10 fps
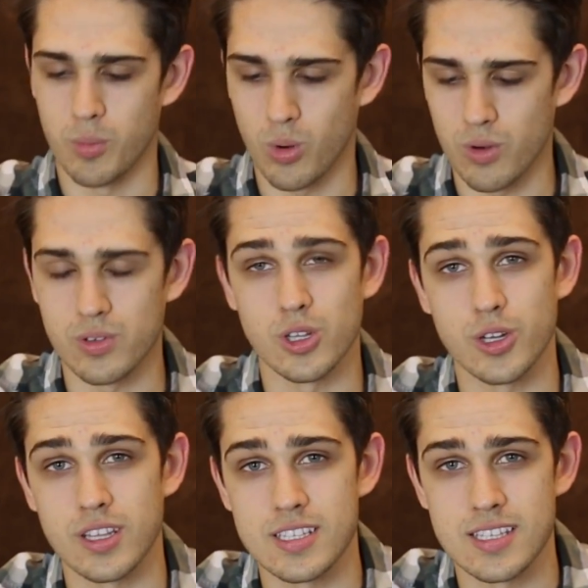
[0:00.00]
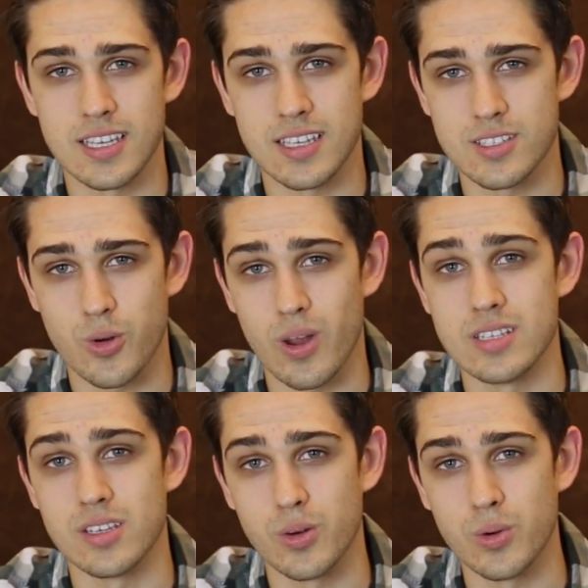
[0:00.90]
more of a look at this thing. It's
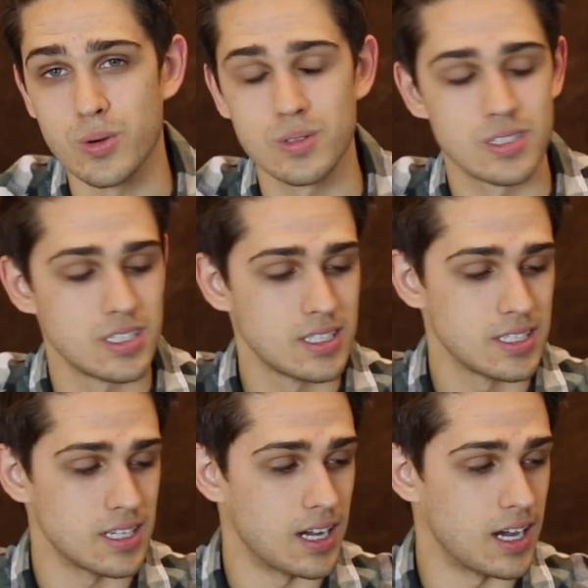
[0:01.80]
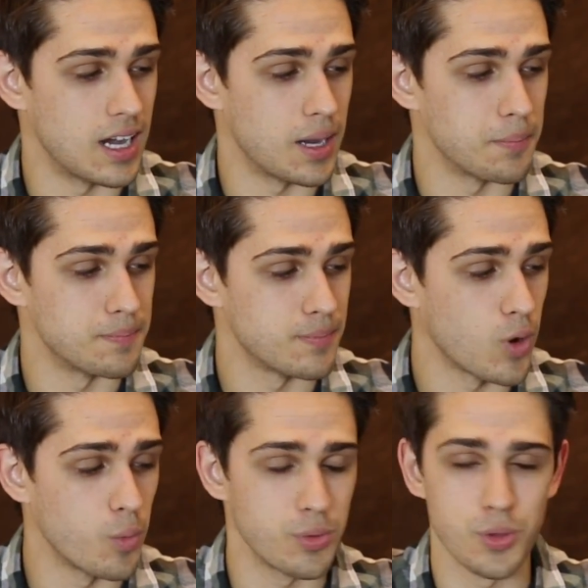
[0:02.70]
crazy cool.
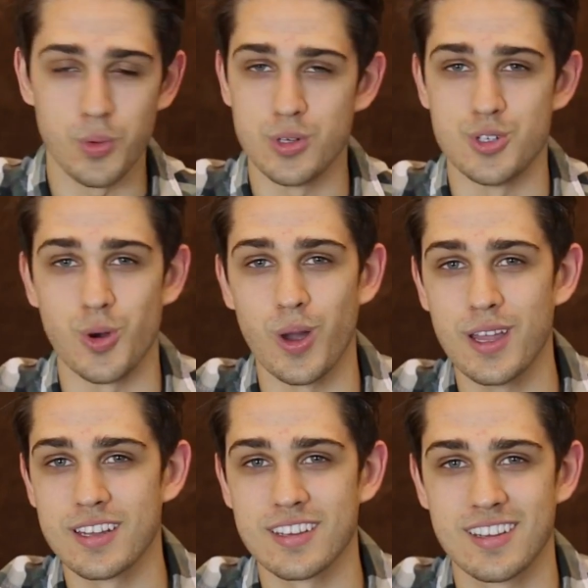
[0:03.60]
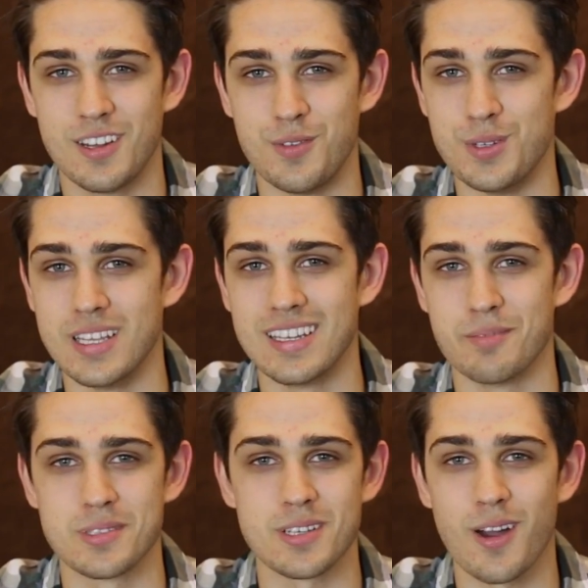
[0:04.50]
Hope you enjoyed, and if you didn't,
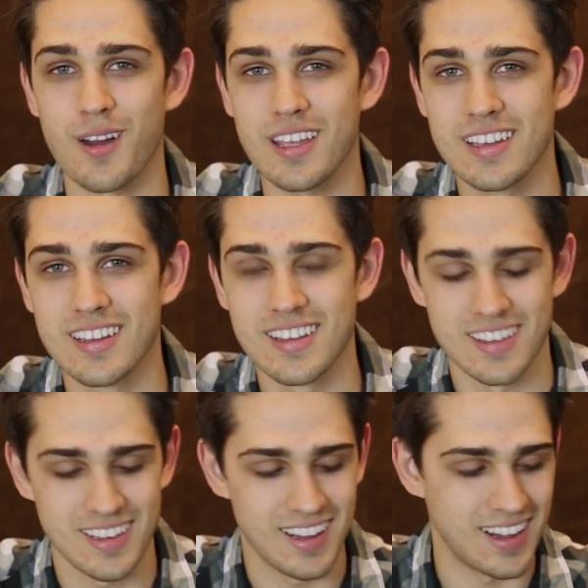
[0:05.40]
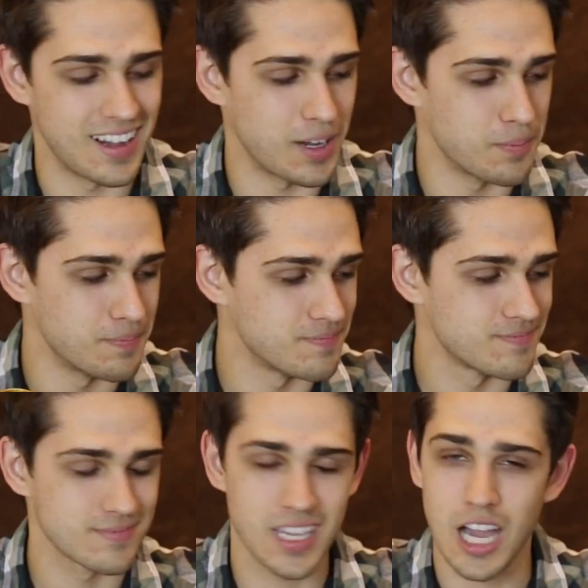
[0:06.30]
I'm sorry.
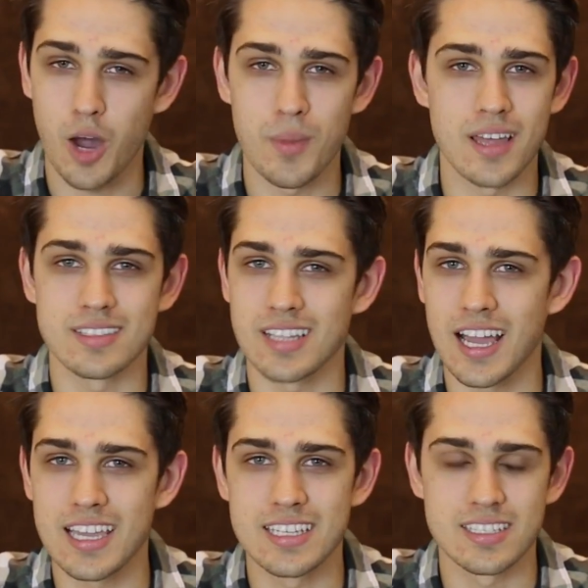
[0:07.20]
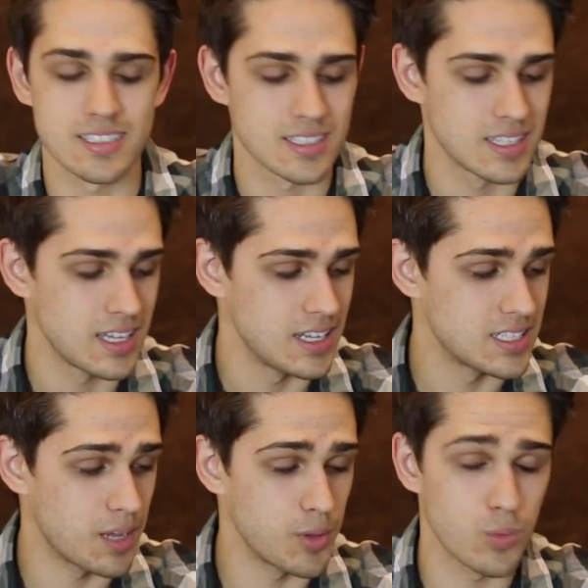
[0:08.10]
Comment, like,
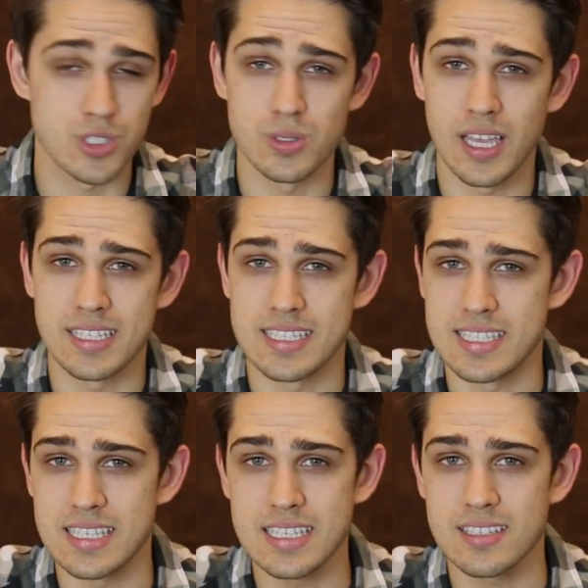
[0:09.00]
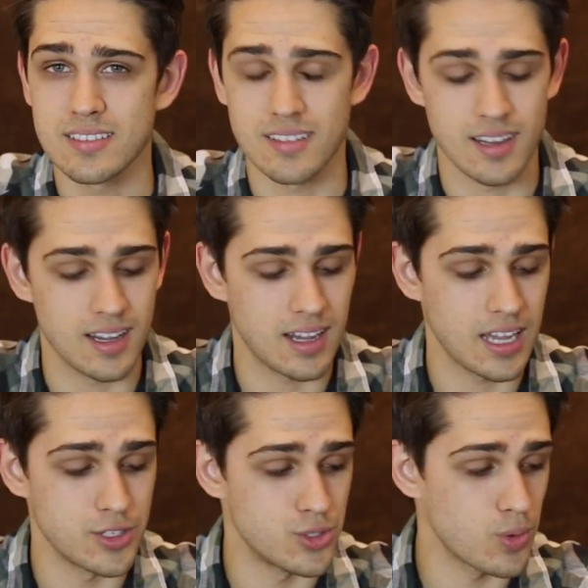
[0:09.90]
tell me what you'd like to see.
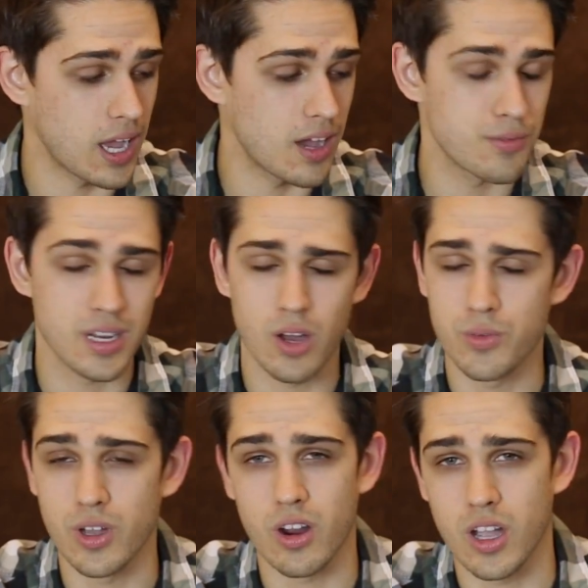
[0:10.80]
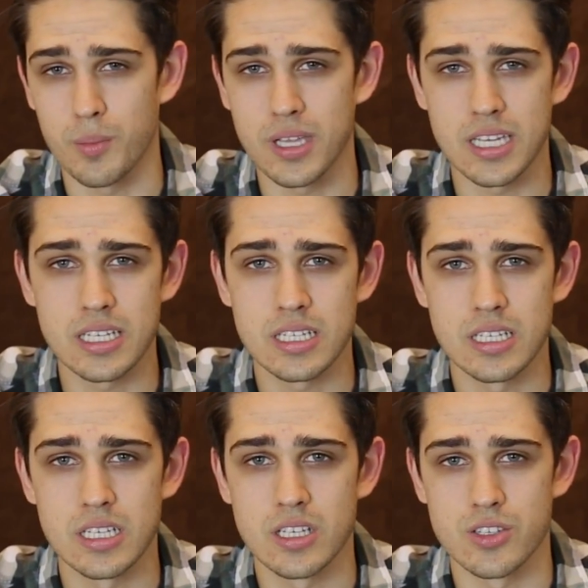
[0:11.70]
I do have an LVR coming in,
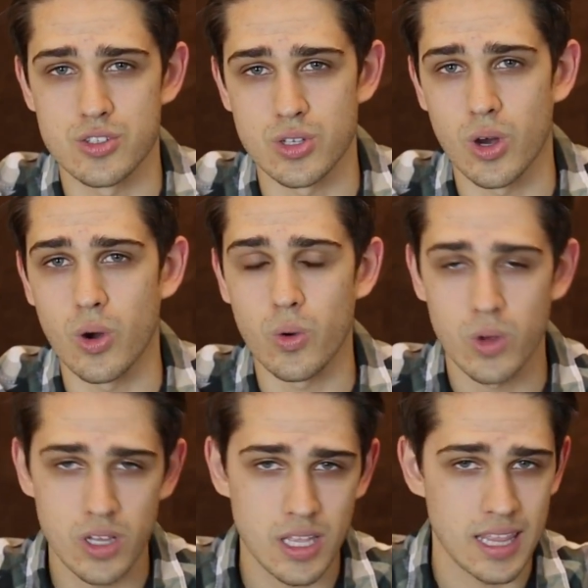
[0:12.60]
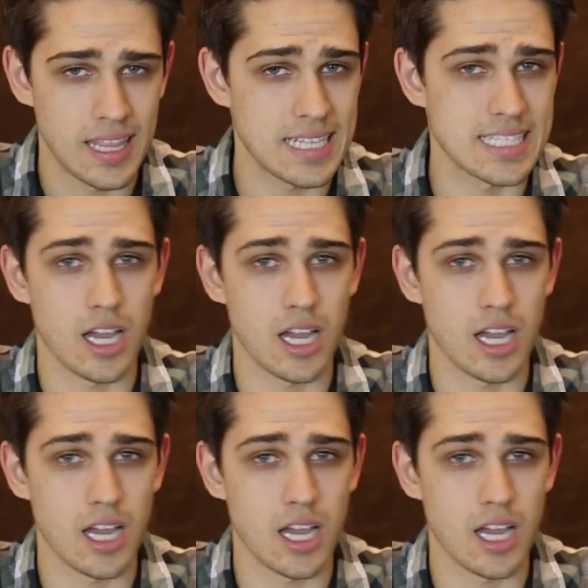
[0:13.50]
so that's